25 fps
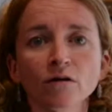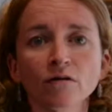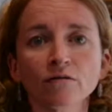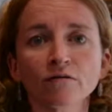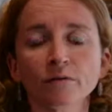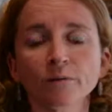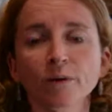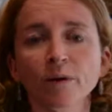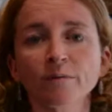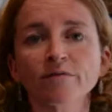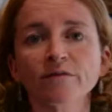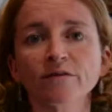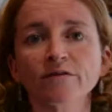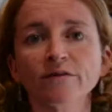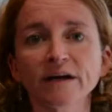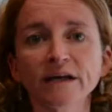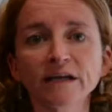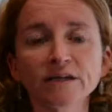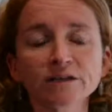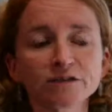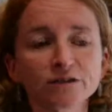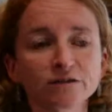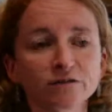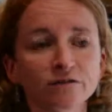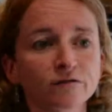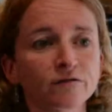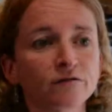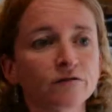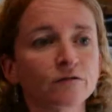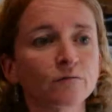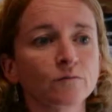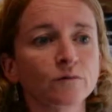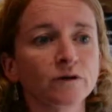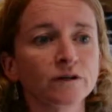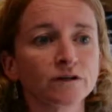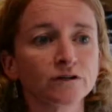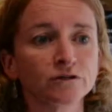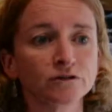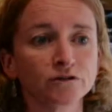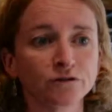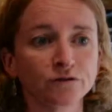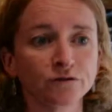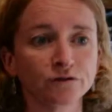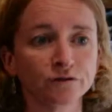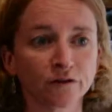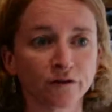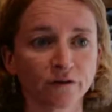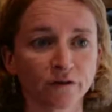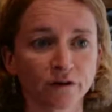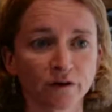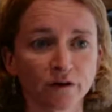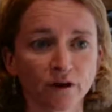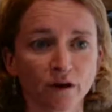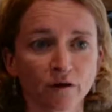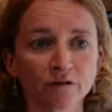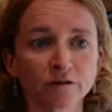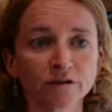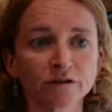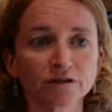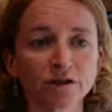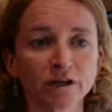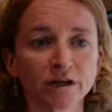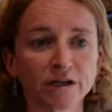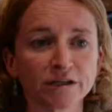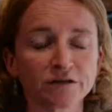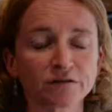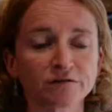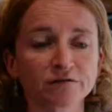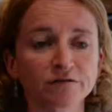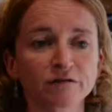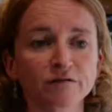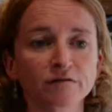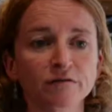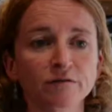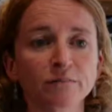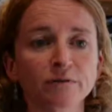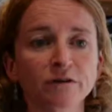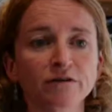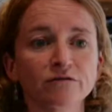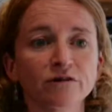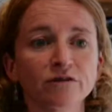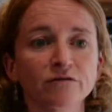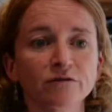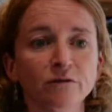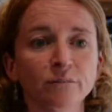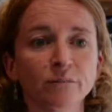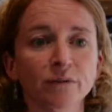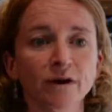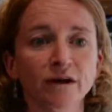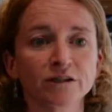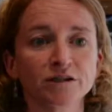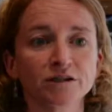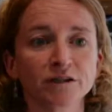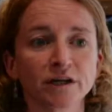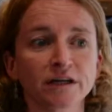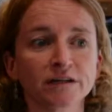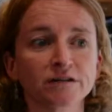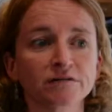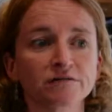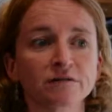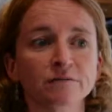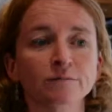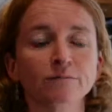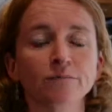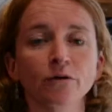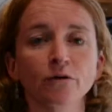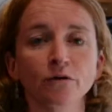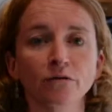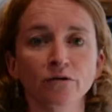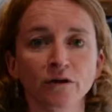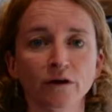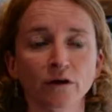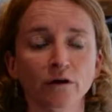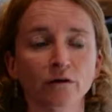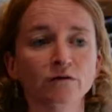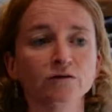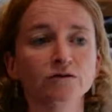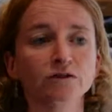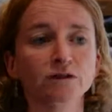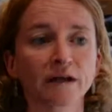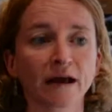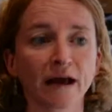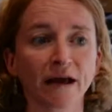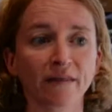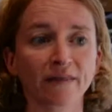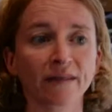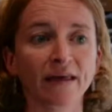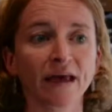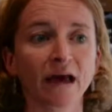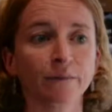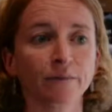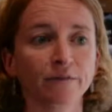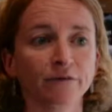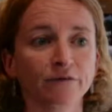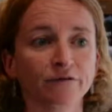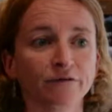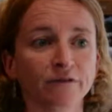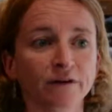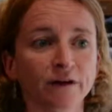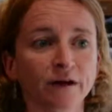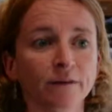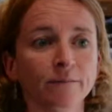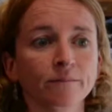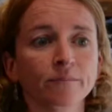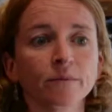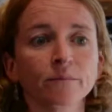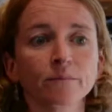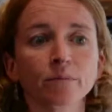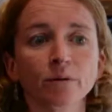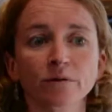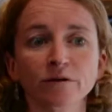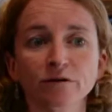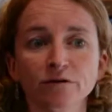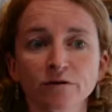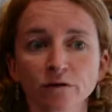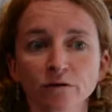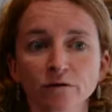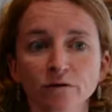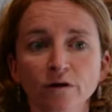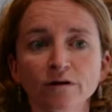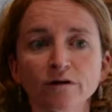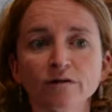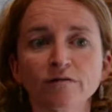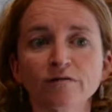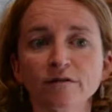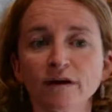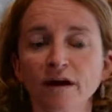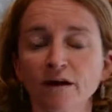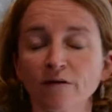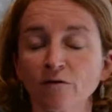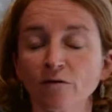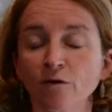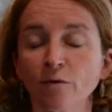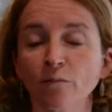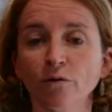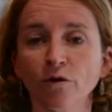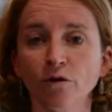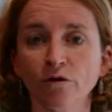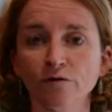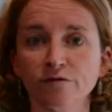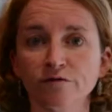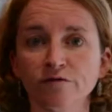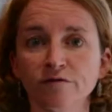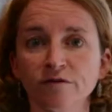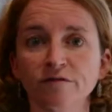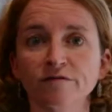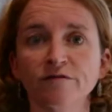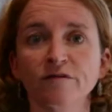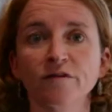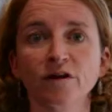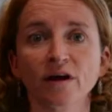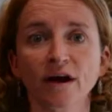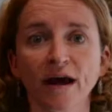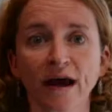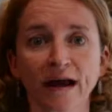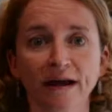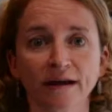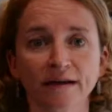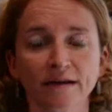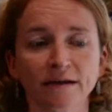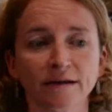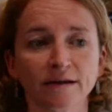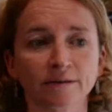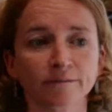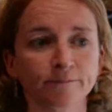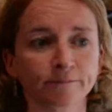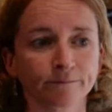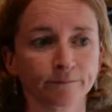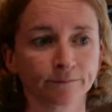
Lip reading: From observations, we deduce that the current changes seem to be driven by changes in both the ocean and the atmosphere, but we don't understand all the processes that are acting.